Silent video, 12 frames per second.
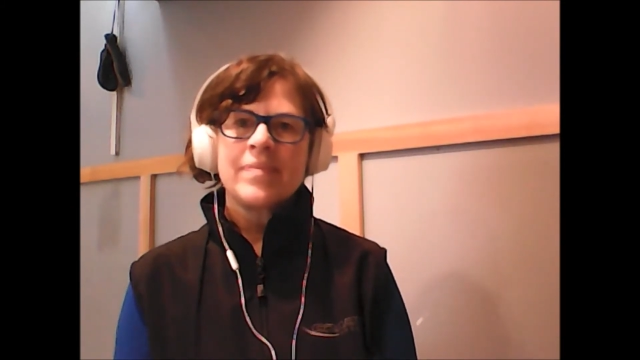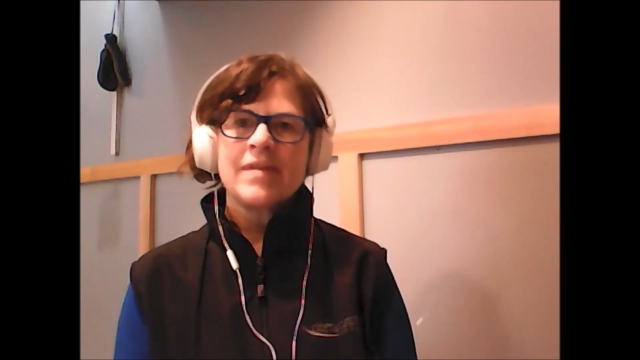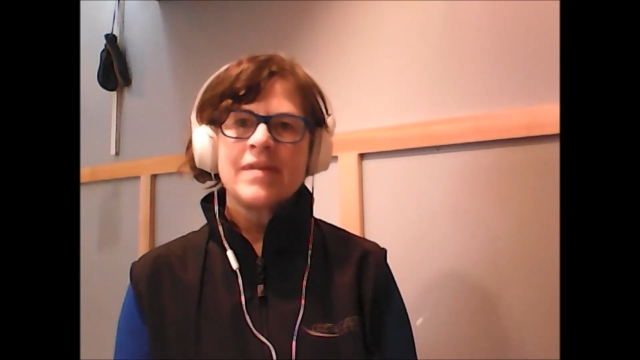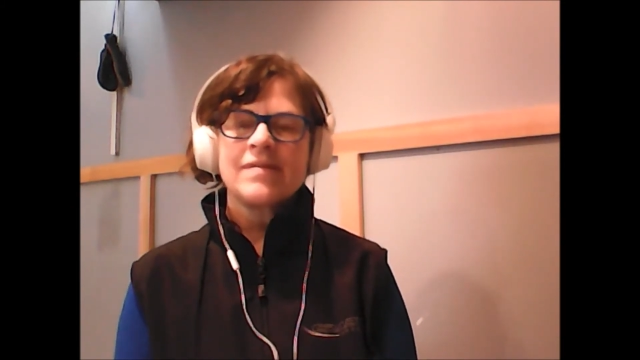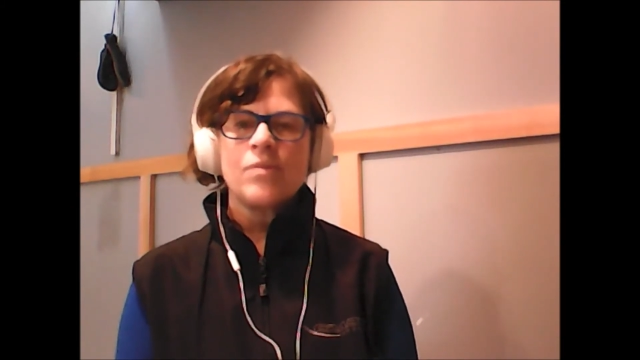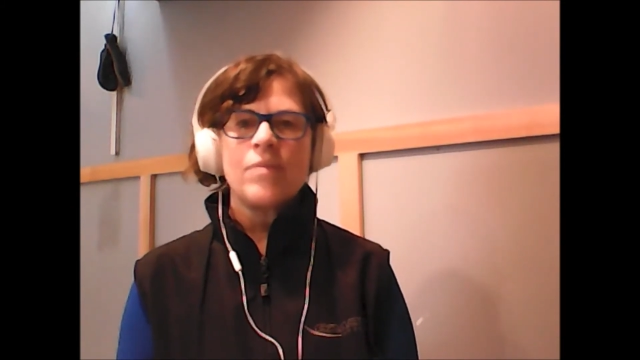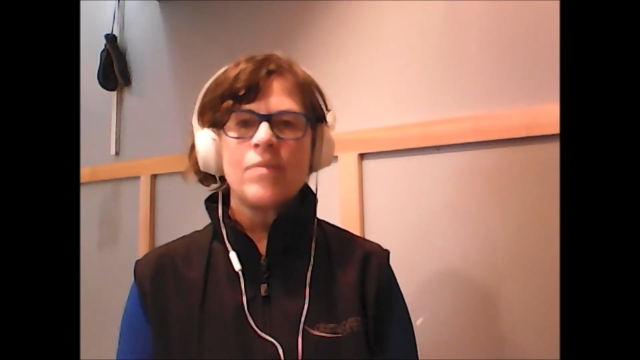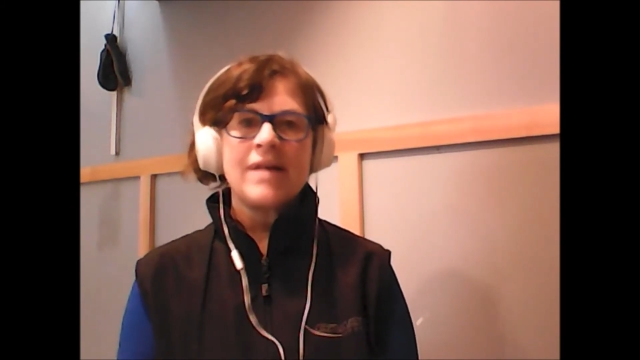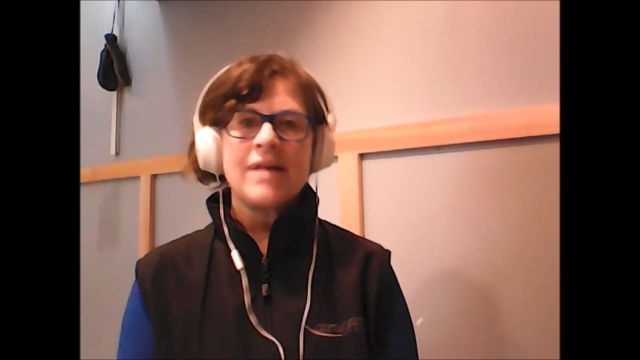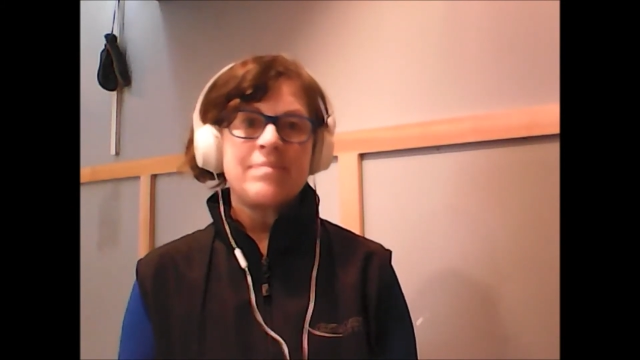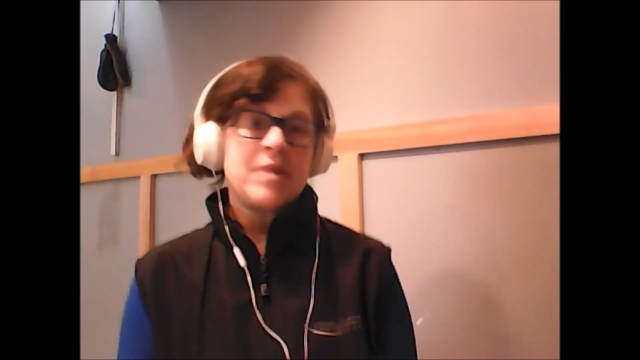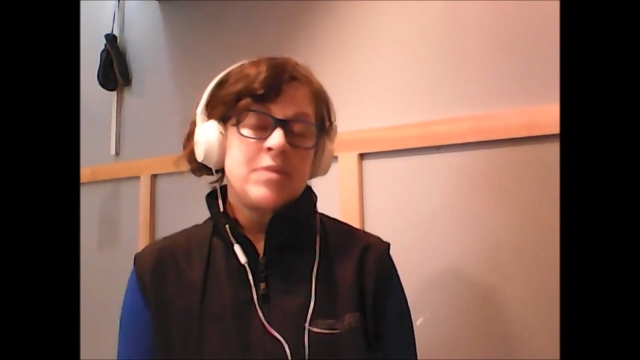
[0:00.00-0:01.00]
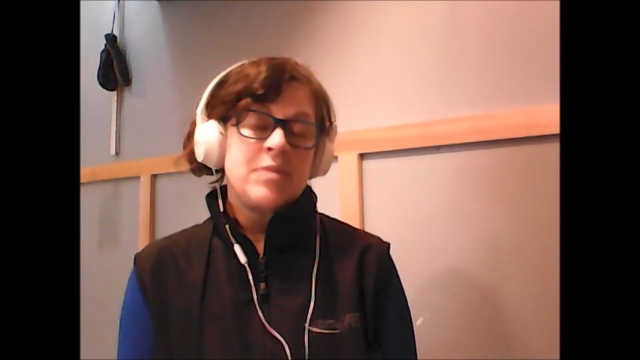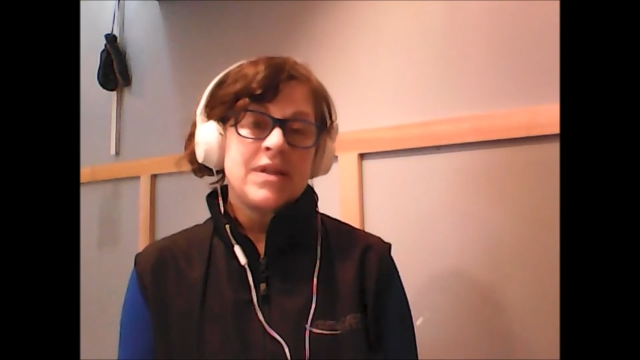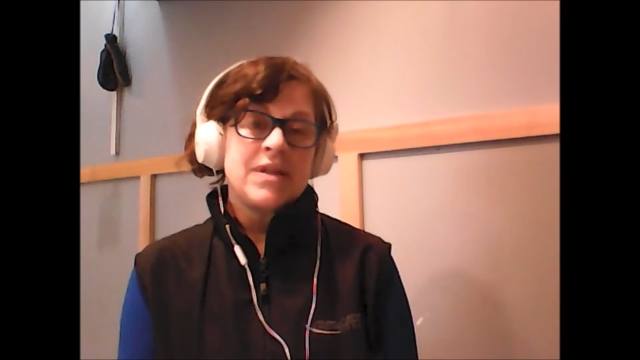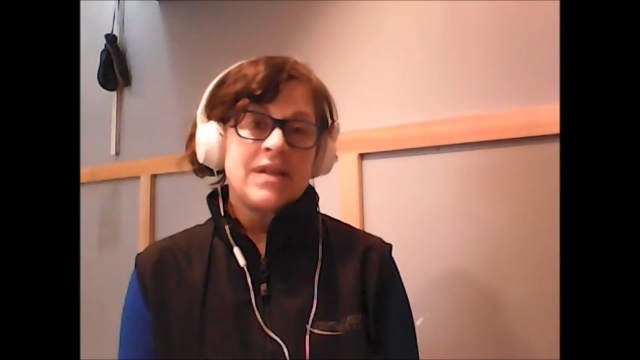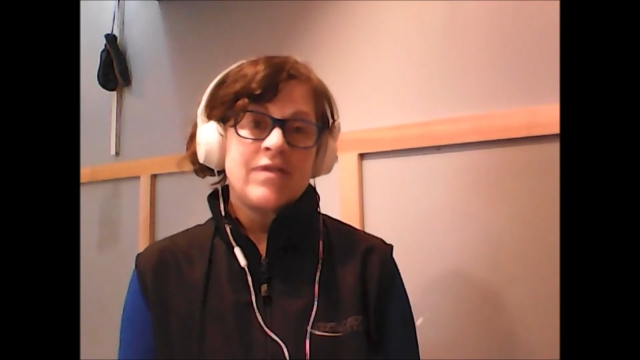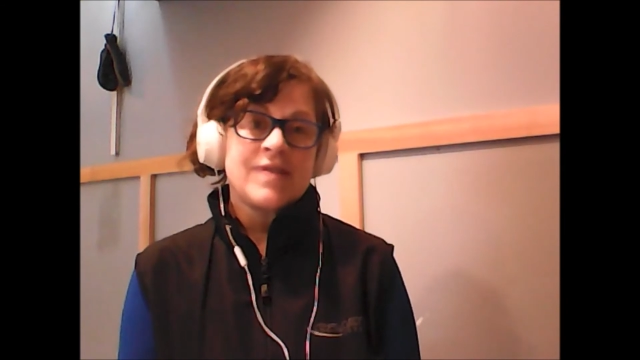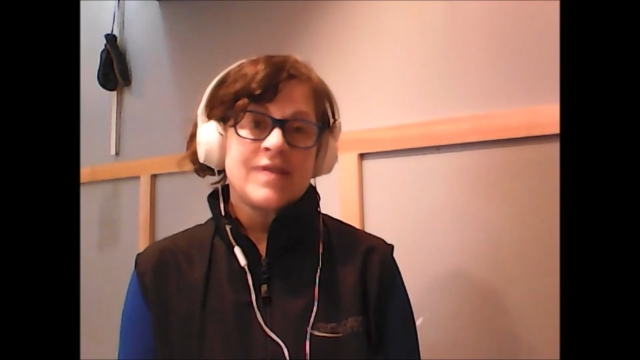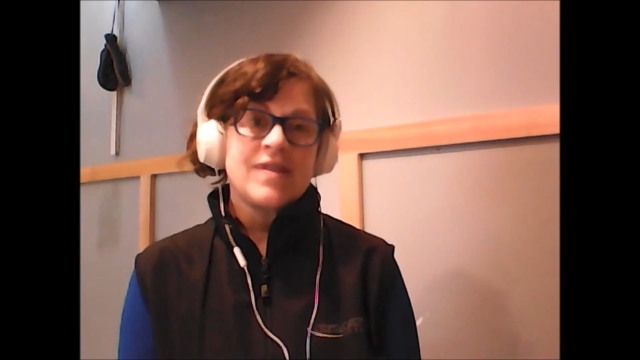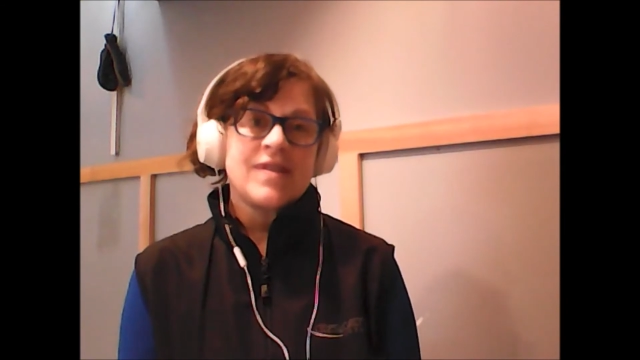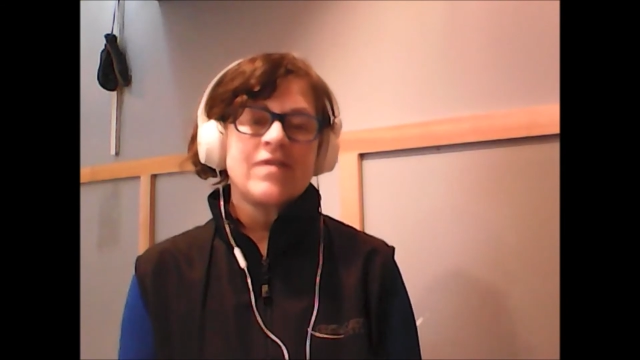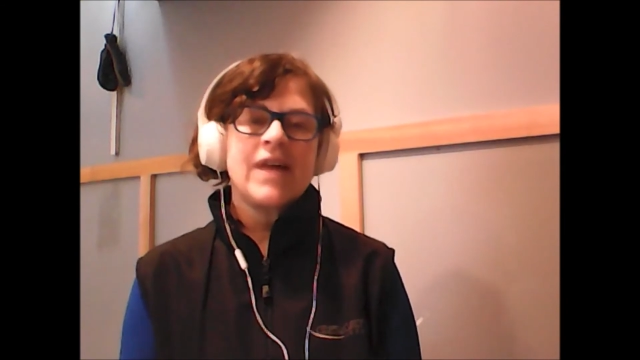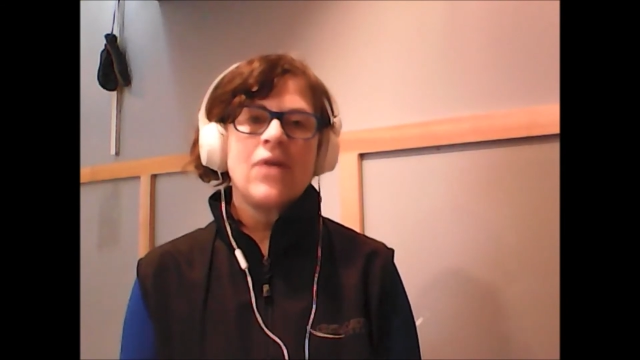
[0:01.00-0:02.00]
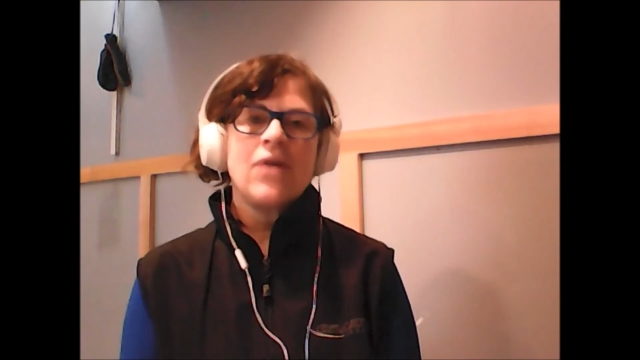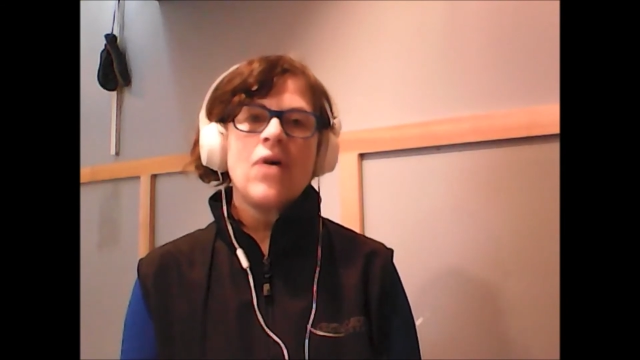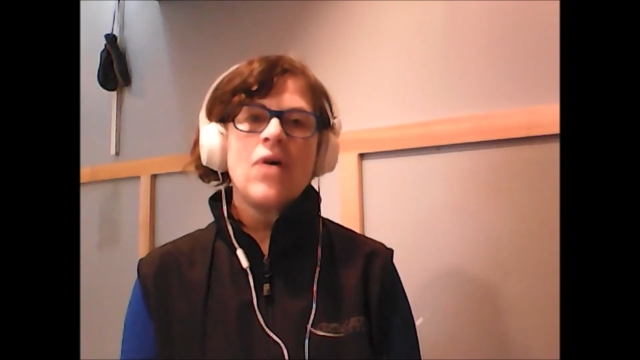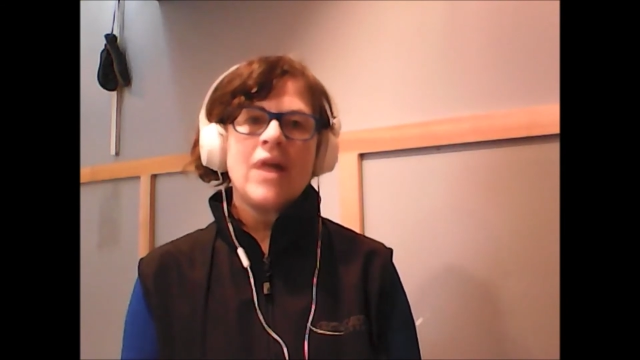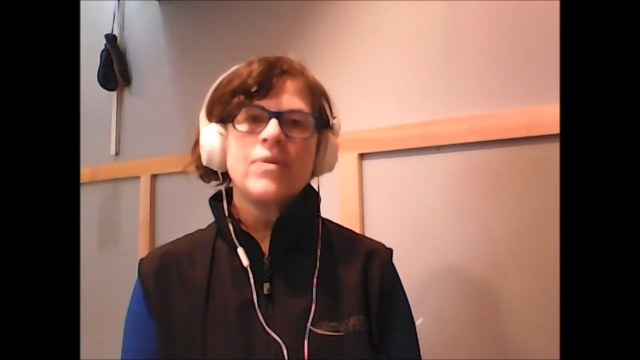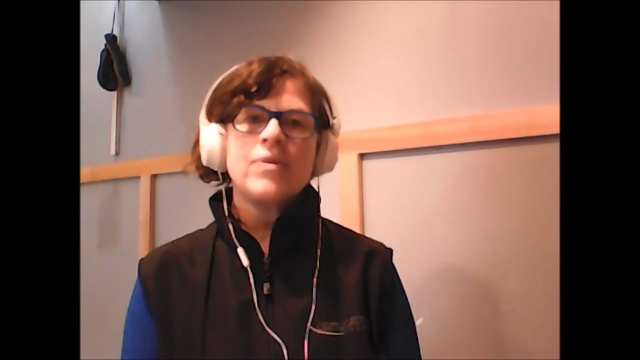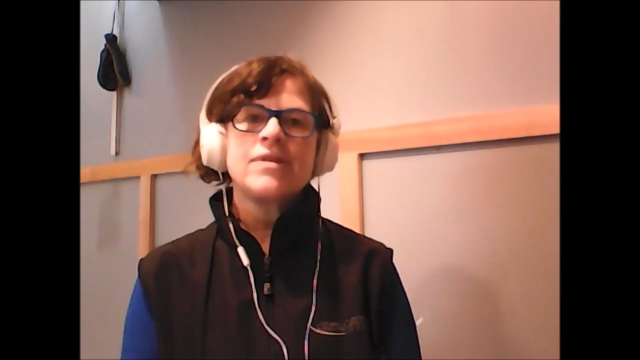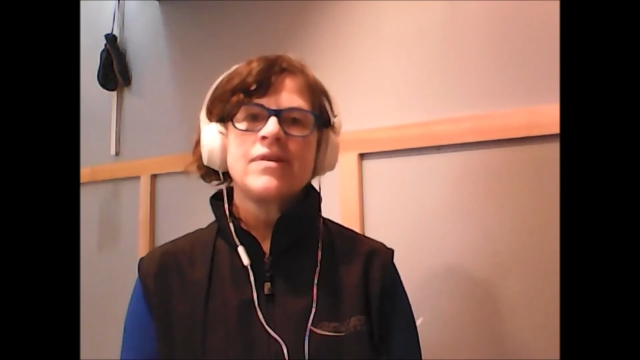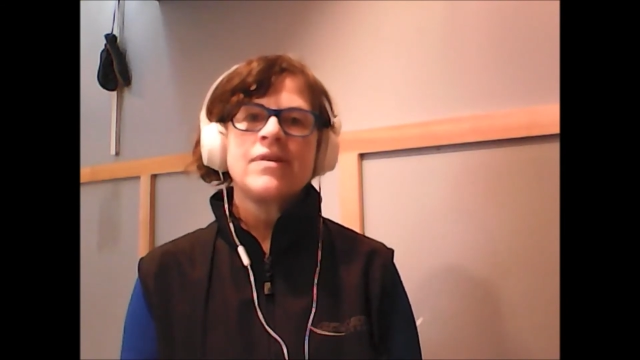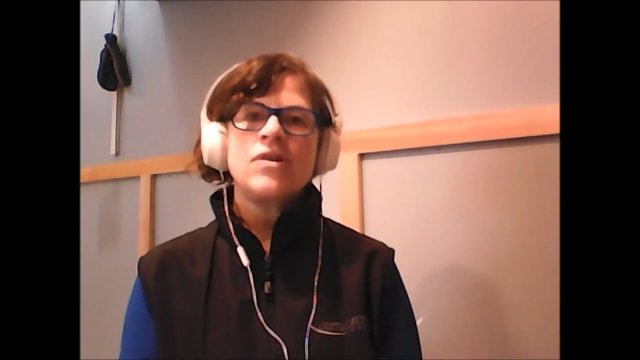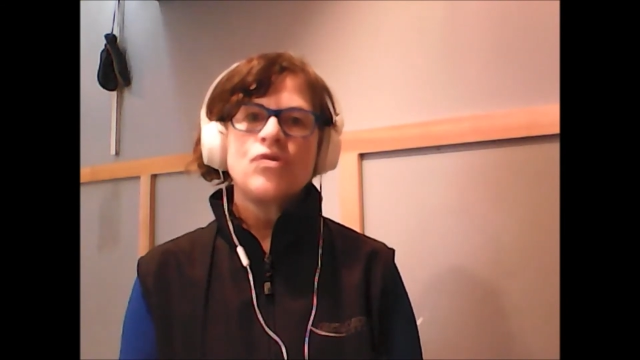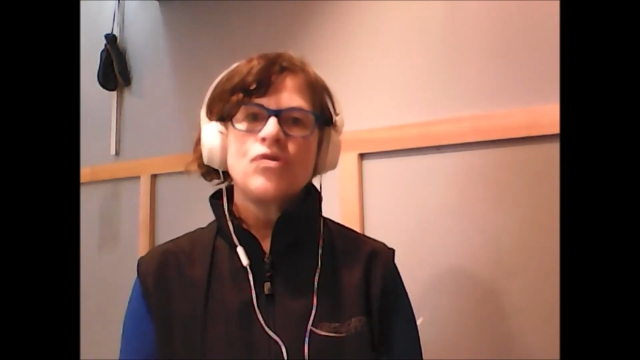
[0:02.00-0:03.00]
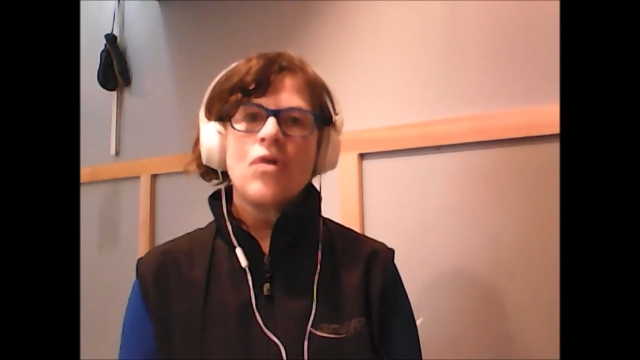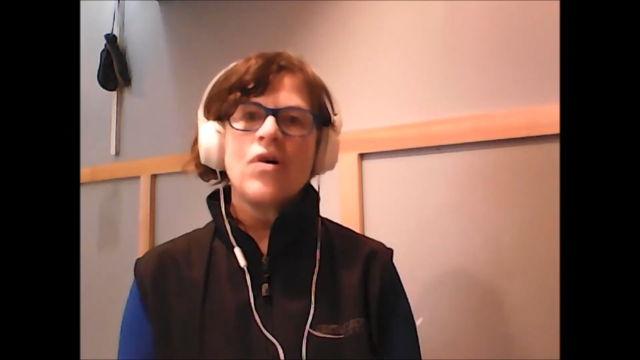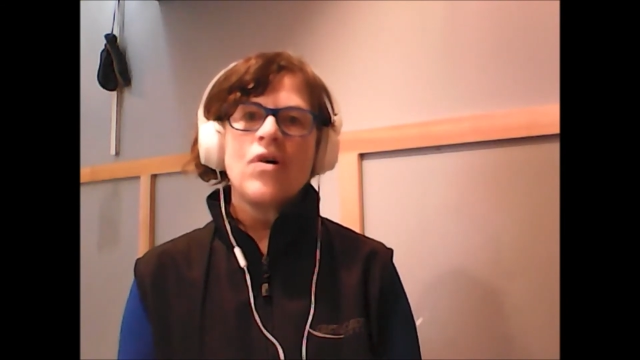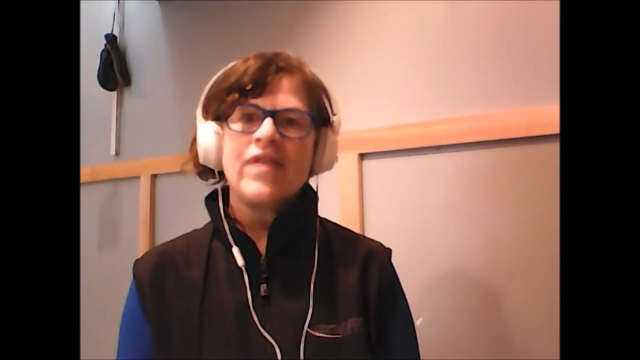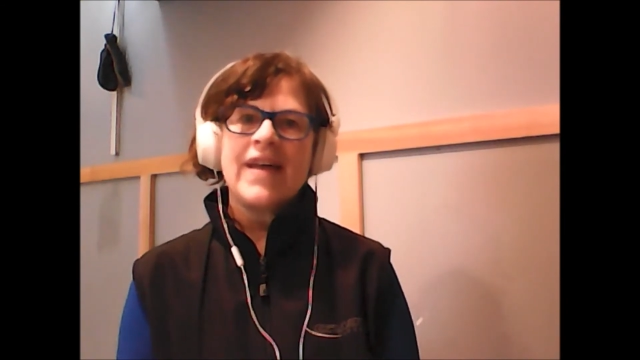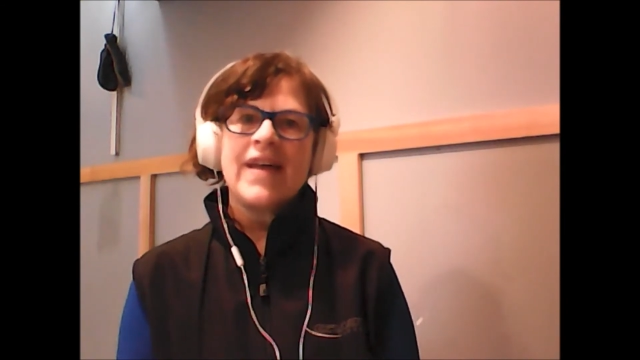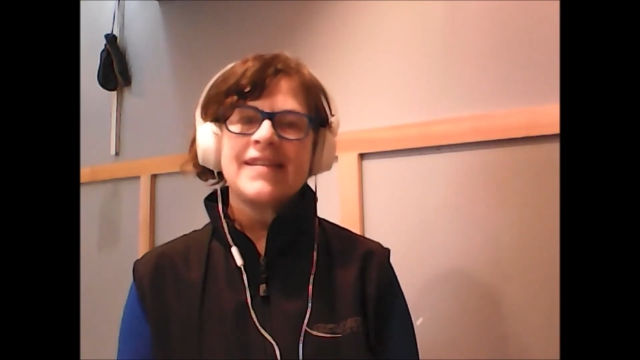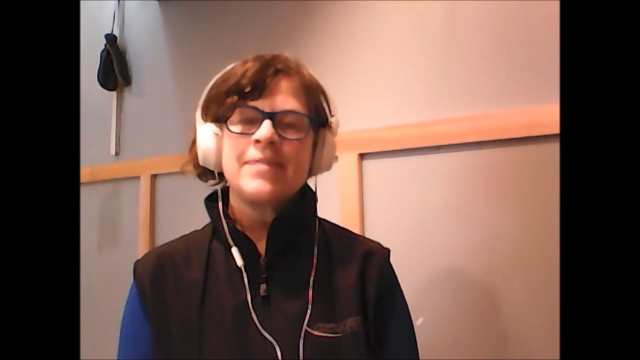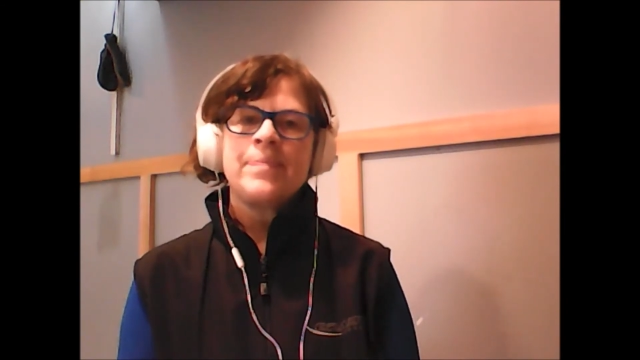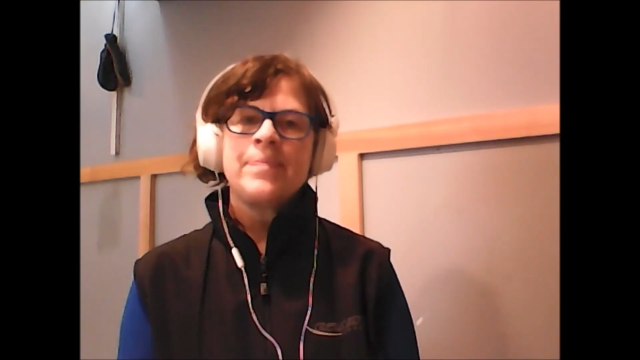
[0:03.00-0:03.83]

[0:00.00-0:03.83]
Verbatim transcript: So my ability for self-care, I would draw on that.